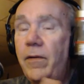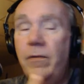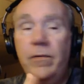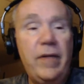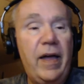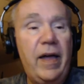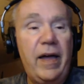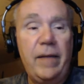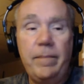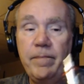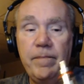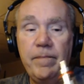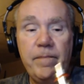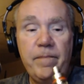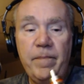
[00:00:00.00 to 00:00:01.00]
Other than that,
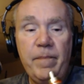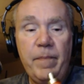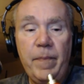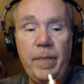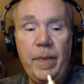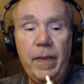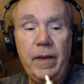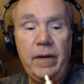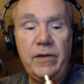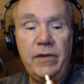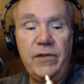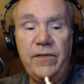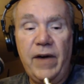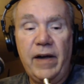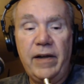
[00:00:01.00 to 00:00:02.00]

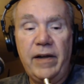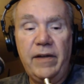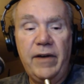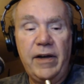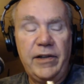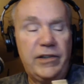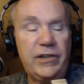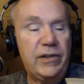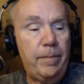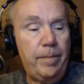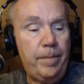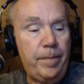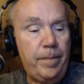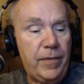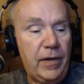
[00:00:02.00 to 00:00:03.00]
it's a fine device.
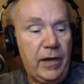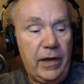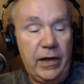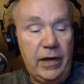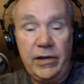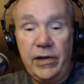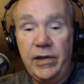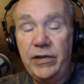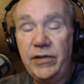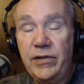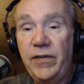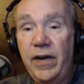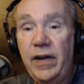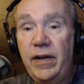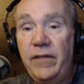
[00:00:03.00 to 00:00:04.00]
It
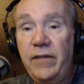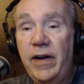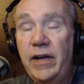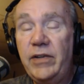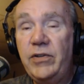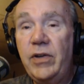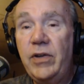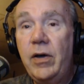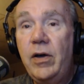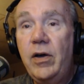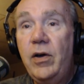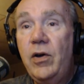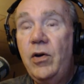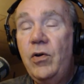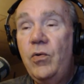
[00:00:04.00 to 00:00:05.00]
is a fine device.
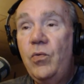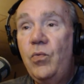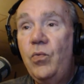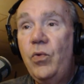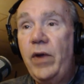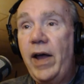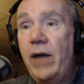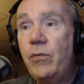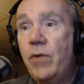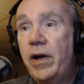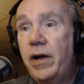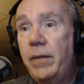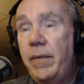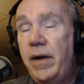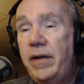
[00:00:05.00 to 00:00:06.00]
Would I
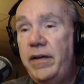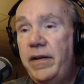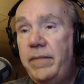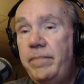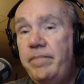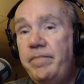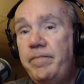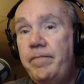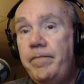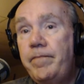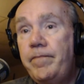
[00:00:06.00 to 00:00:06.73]
recommend it?